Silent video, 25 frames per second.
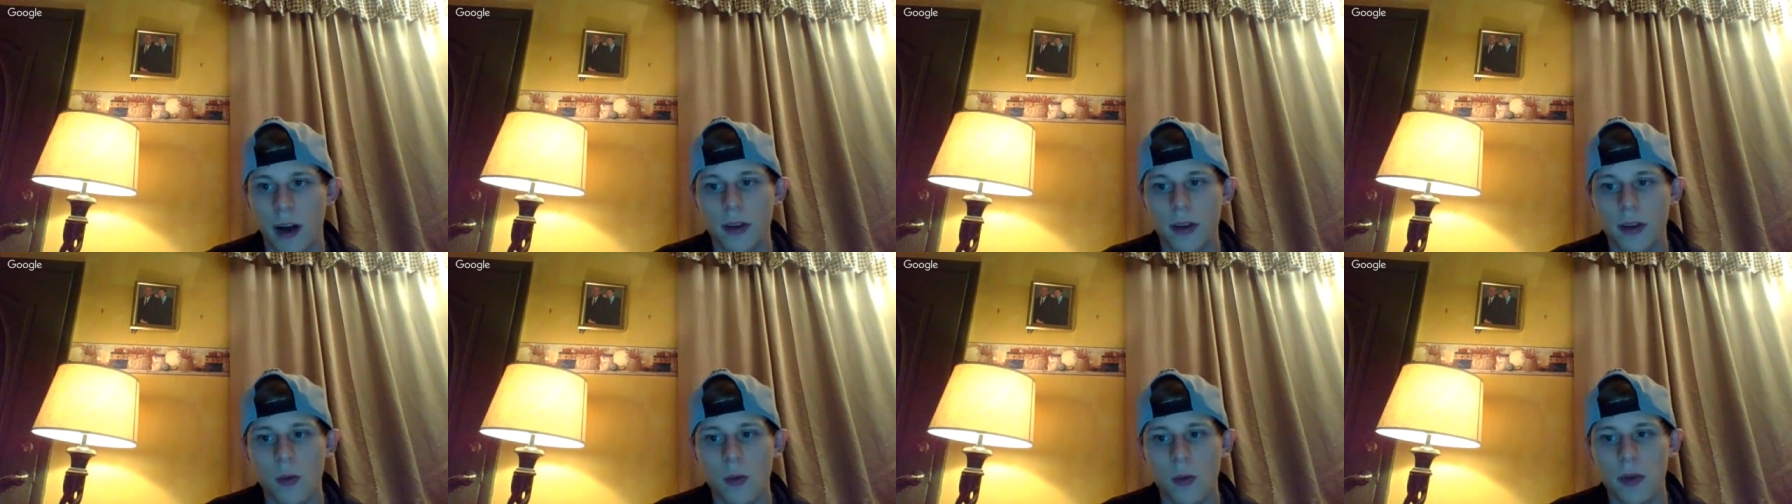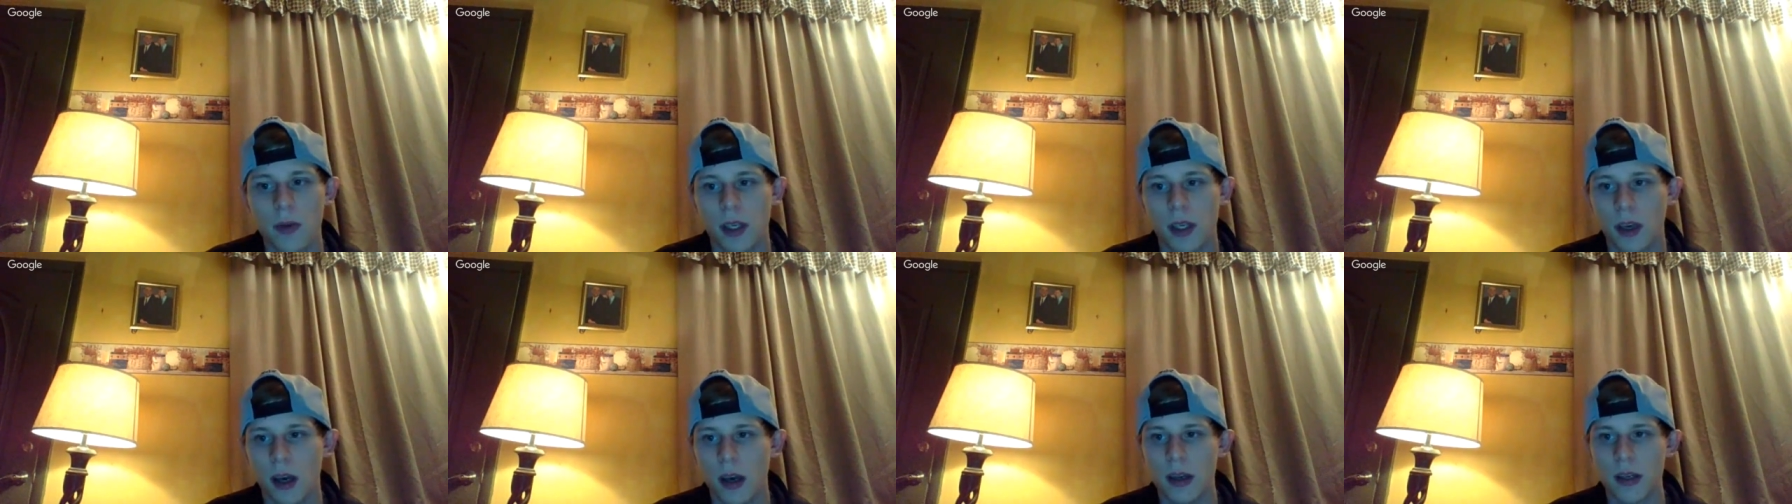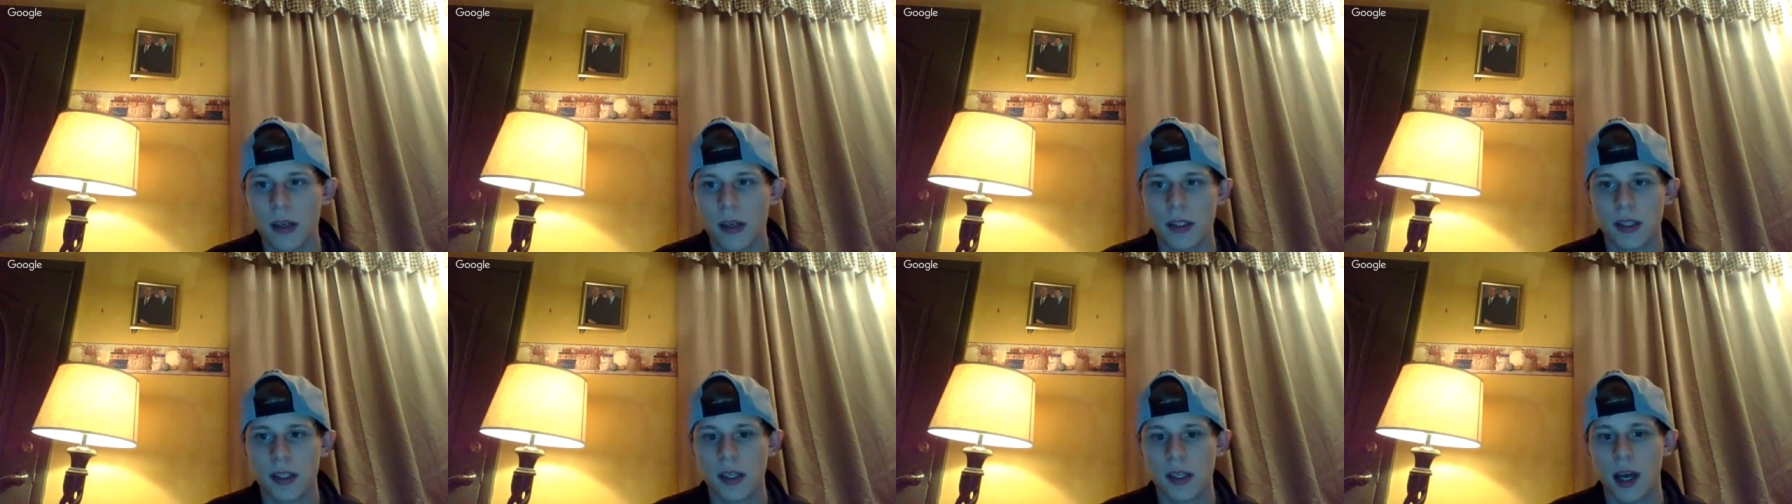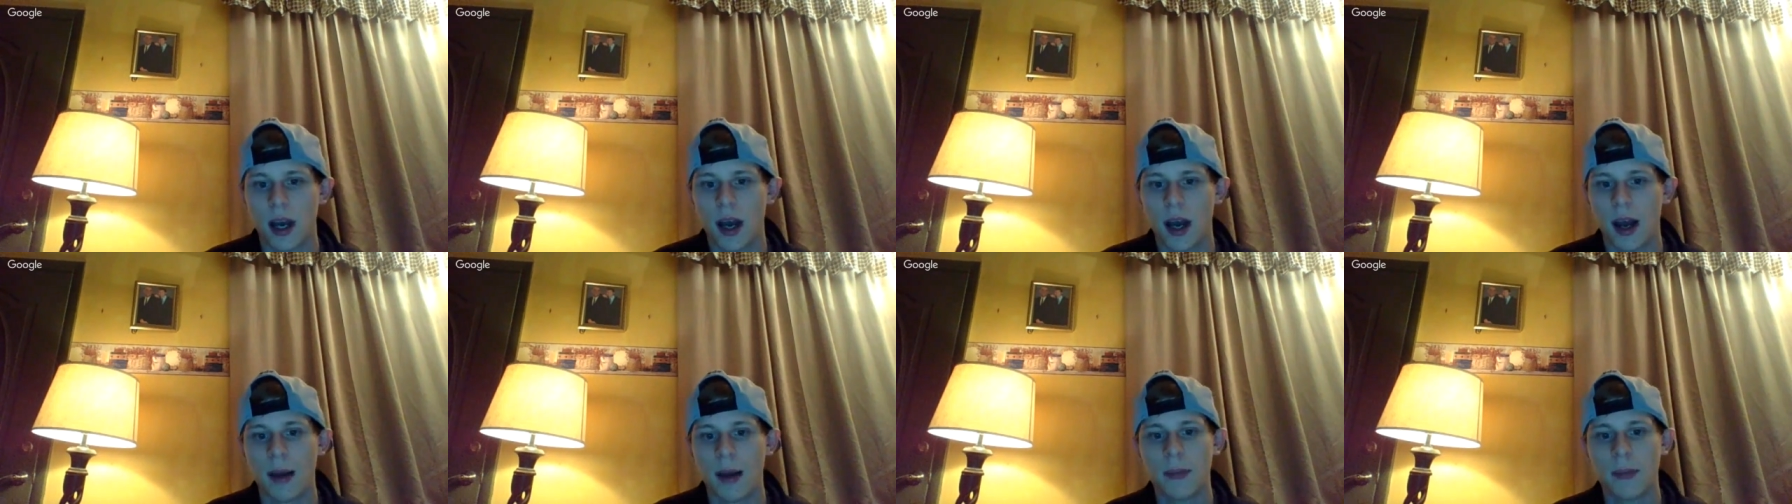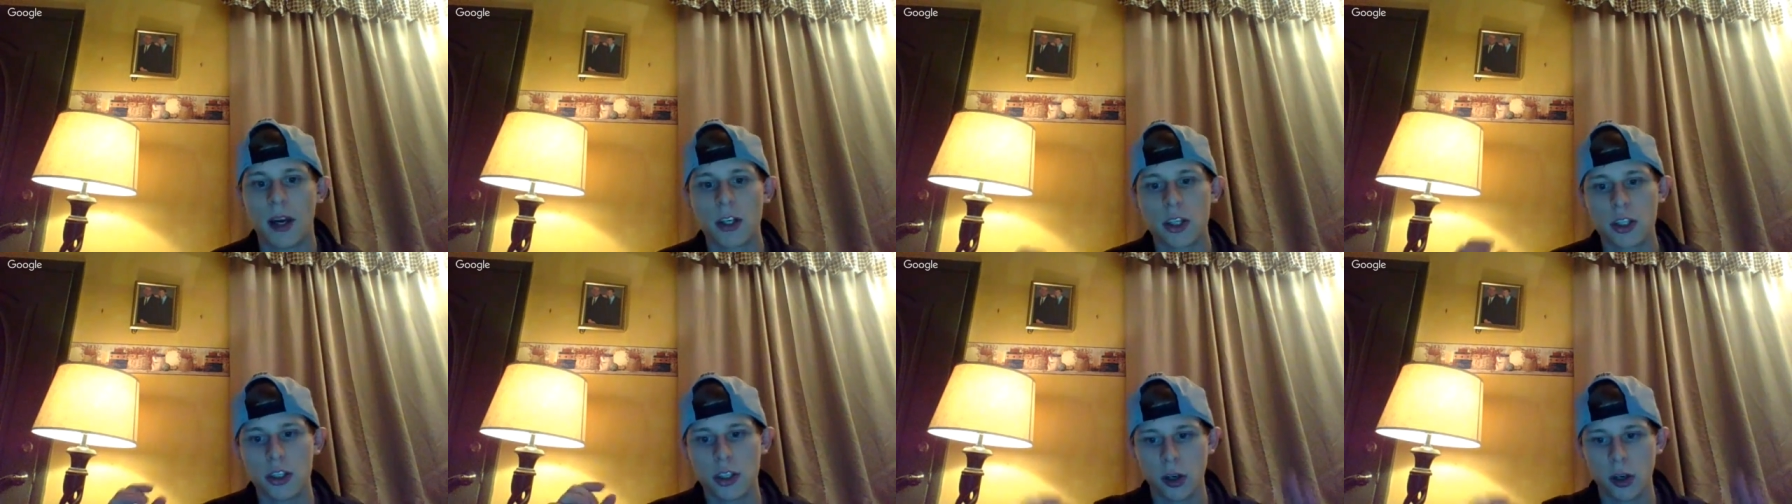though, because I'm
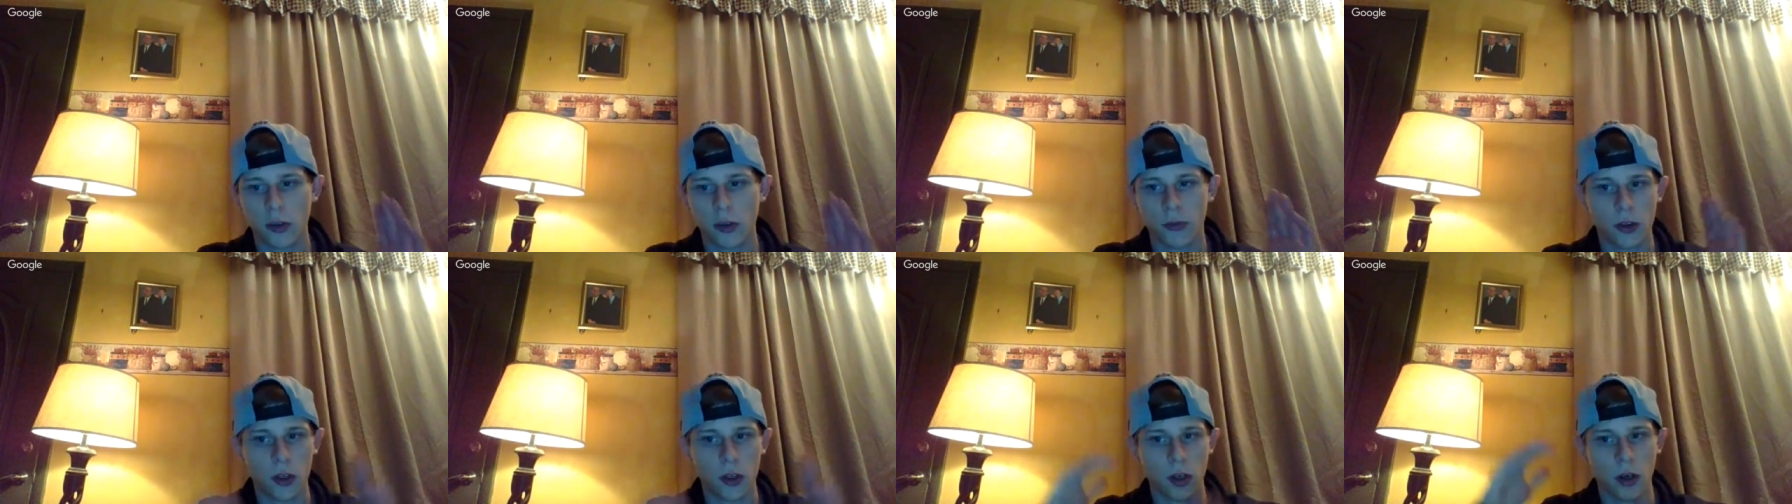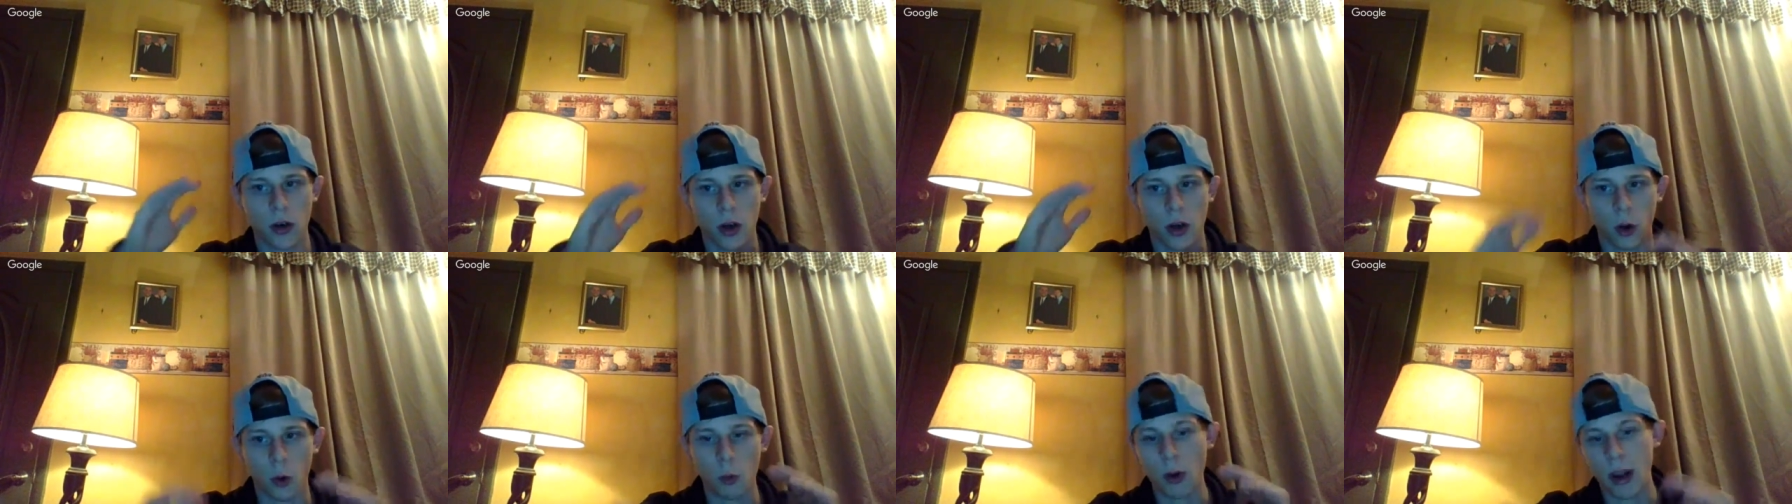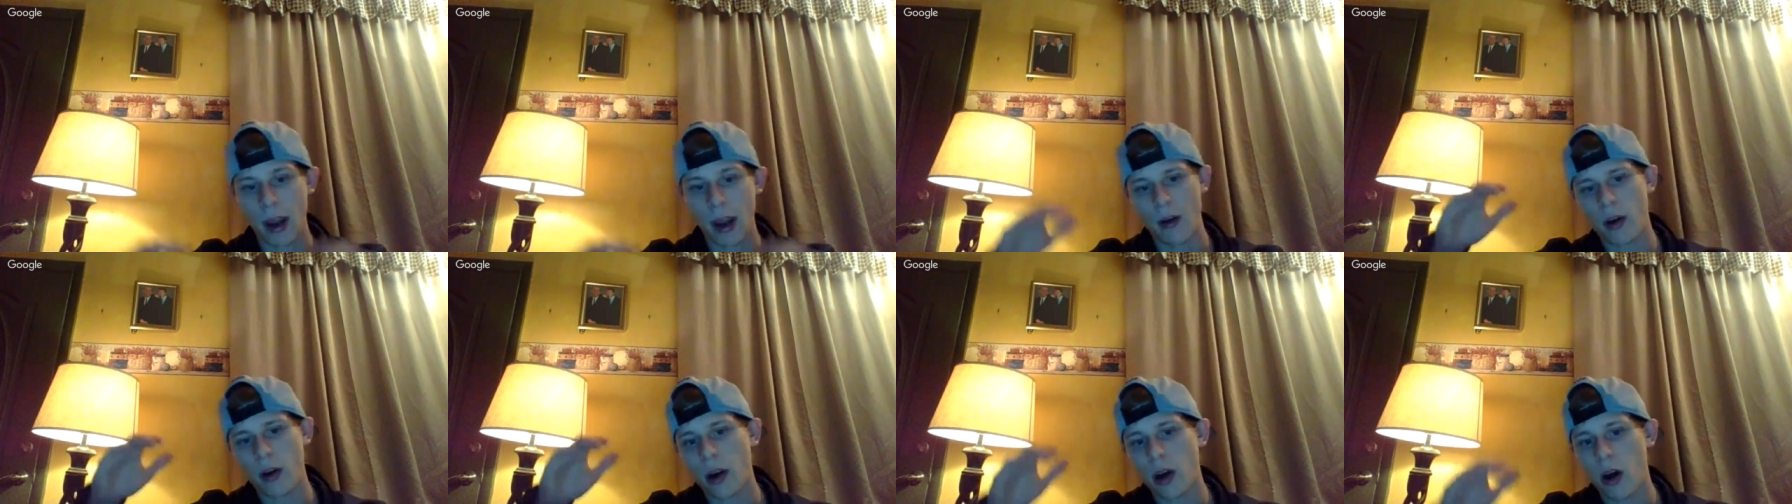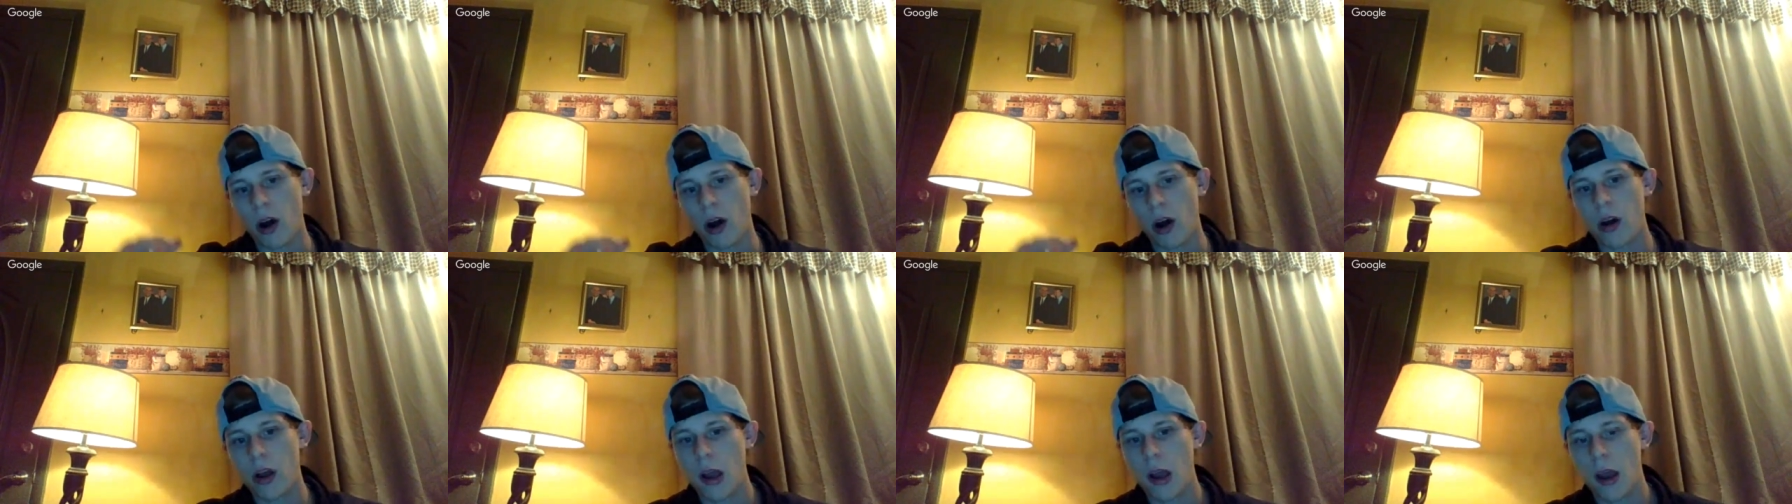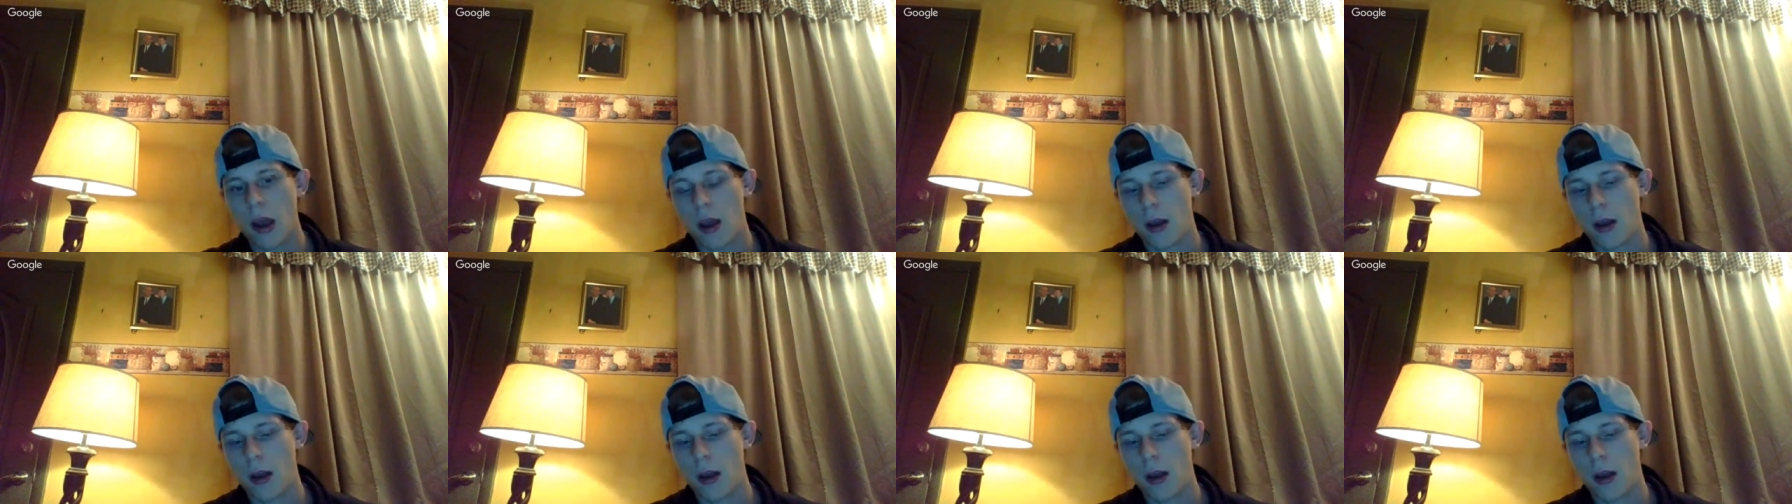not sure if you're aware at all,